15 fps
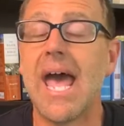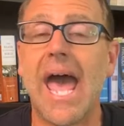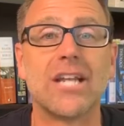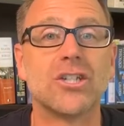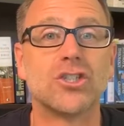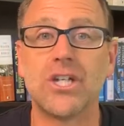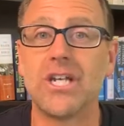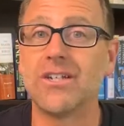
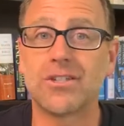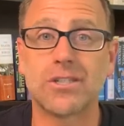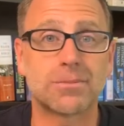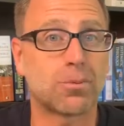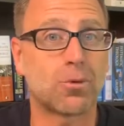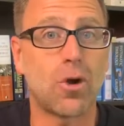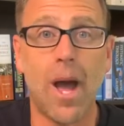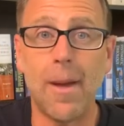And Jesus
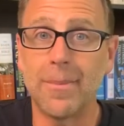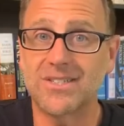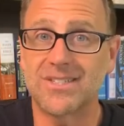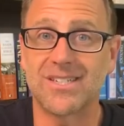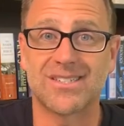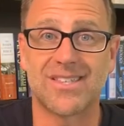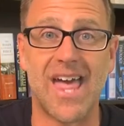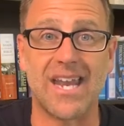
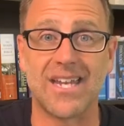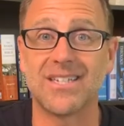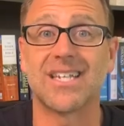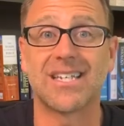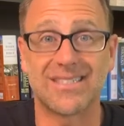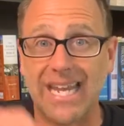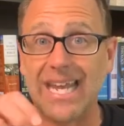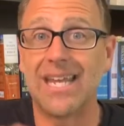promises that. He
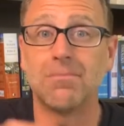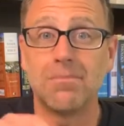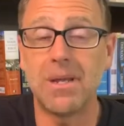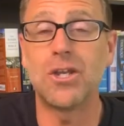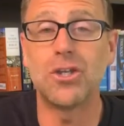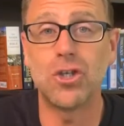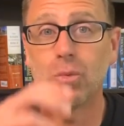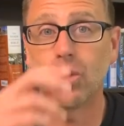says, "In
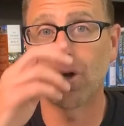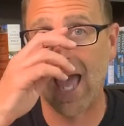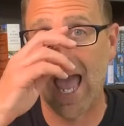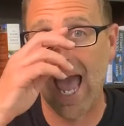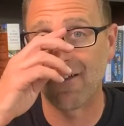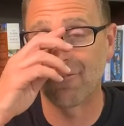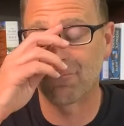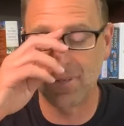me you will
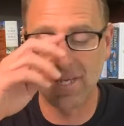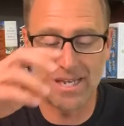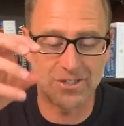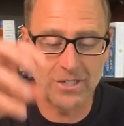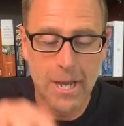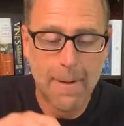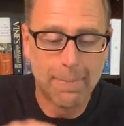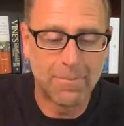have
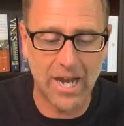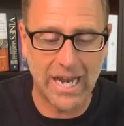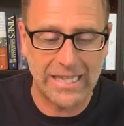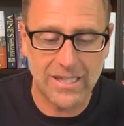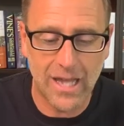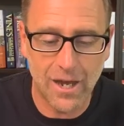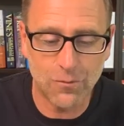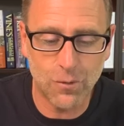peace." But I
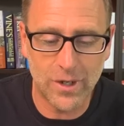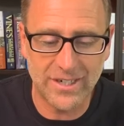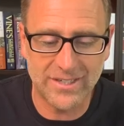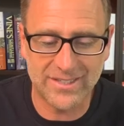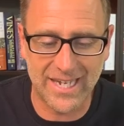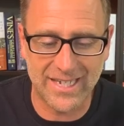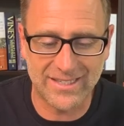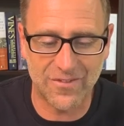love what he
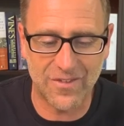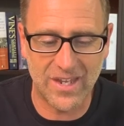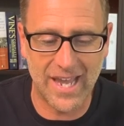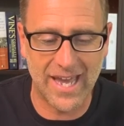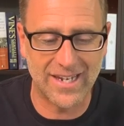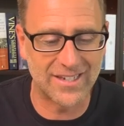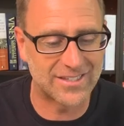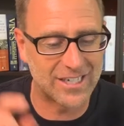says at the
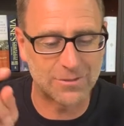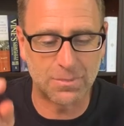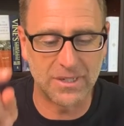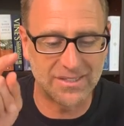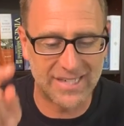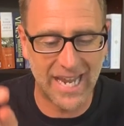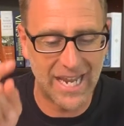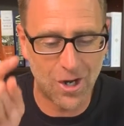end. He says,
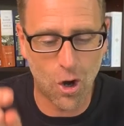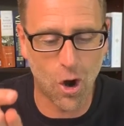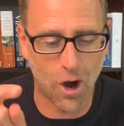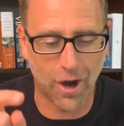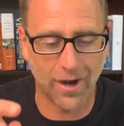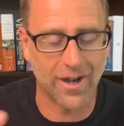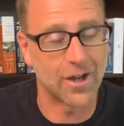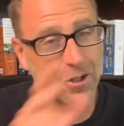"But take
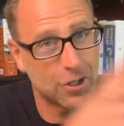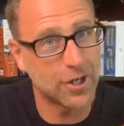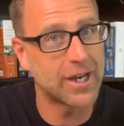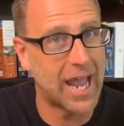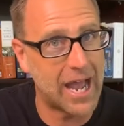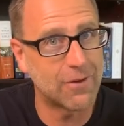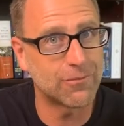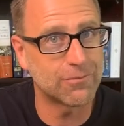heart." Now, you're going to
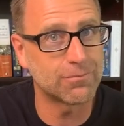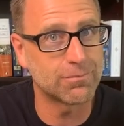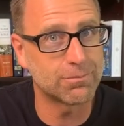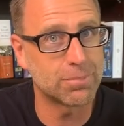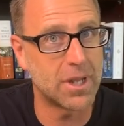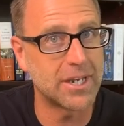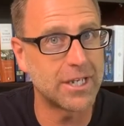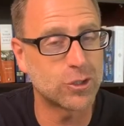have
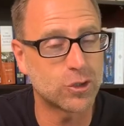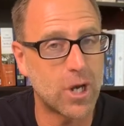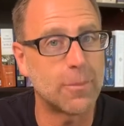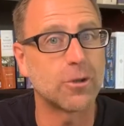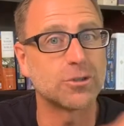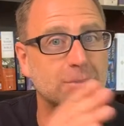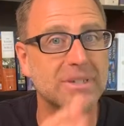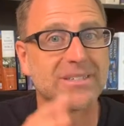plenty of
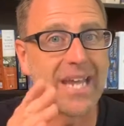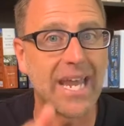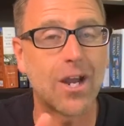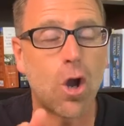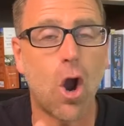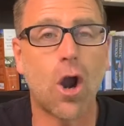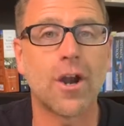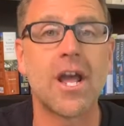troubles, but
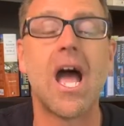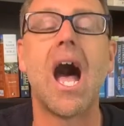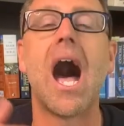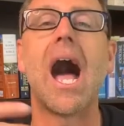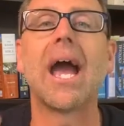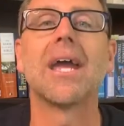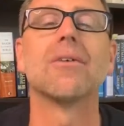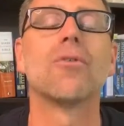take heart,
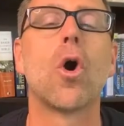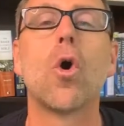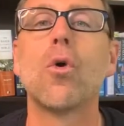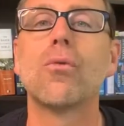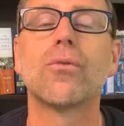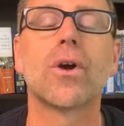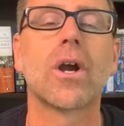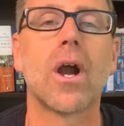I have
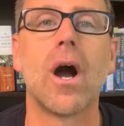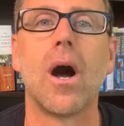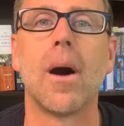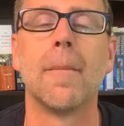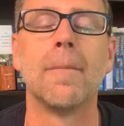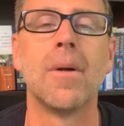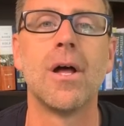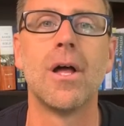
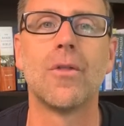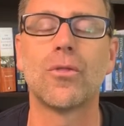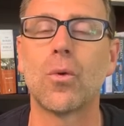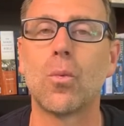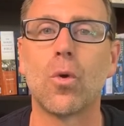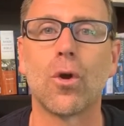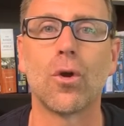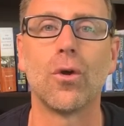overcome the
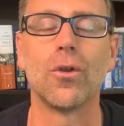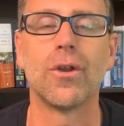world.